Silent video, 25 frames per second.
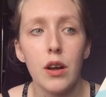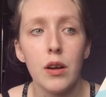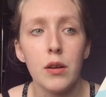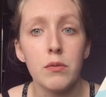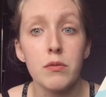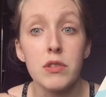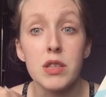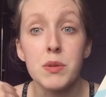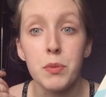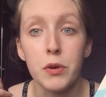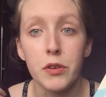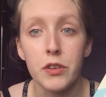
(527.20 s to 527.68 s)

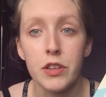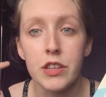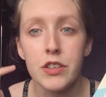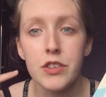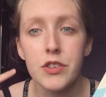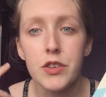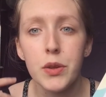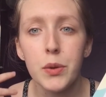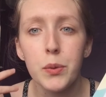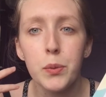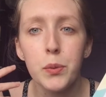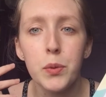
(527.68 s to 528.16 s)
responding
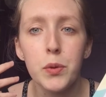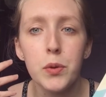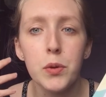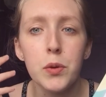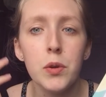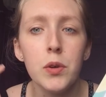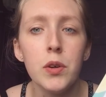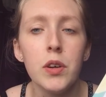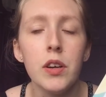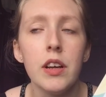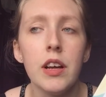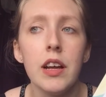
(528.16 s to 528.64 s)
to the
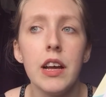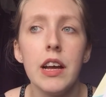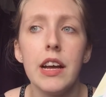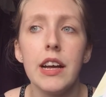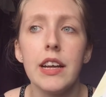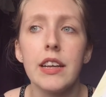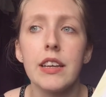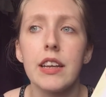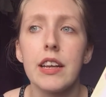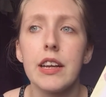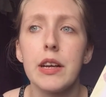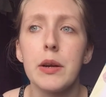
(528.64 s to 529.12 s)
war
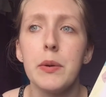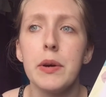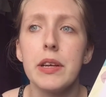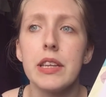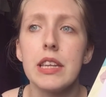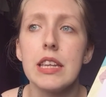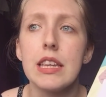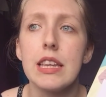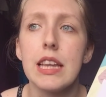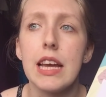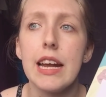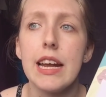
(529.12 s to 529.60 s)
and like
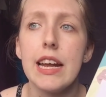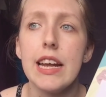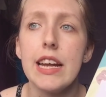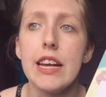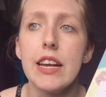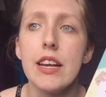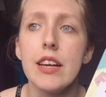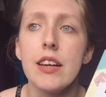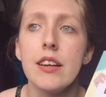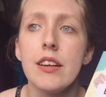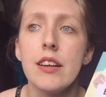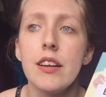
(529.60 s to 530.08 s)
whether
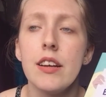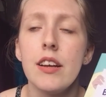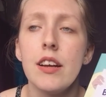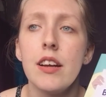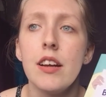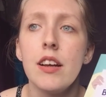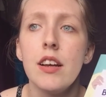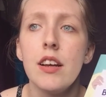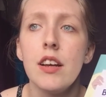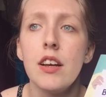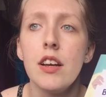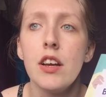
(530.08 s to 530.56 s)
they
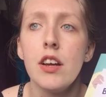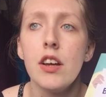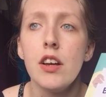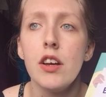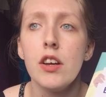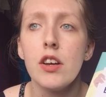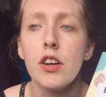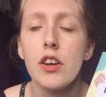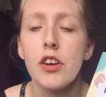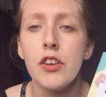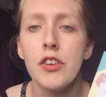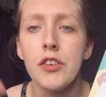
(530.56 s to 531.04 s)

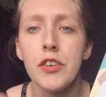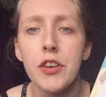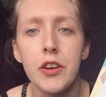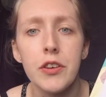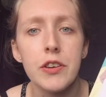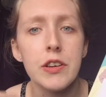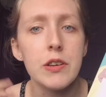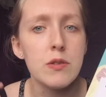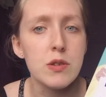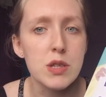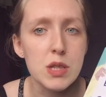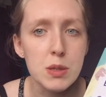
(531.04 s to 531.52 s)

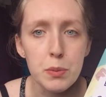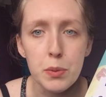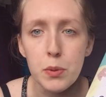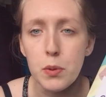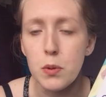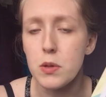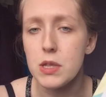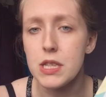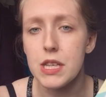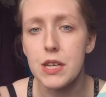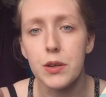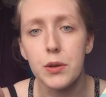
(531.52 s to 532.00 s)
condone it or
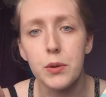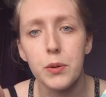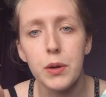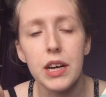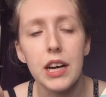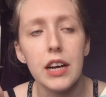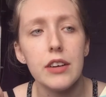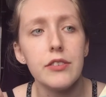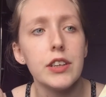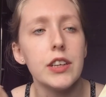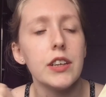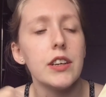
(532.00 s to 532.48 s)
support it or
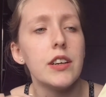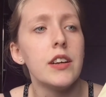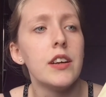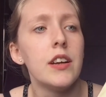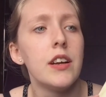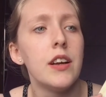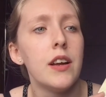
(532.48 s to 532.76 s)
whatever.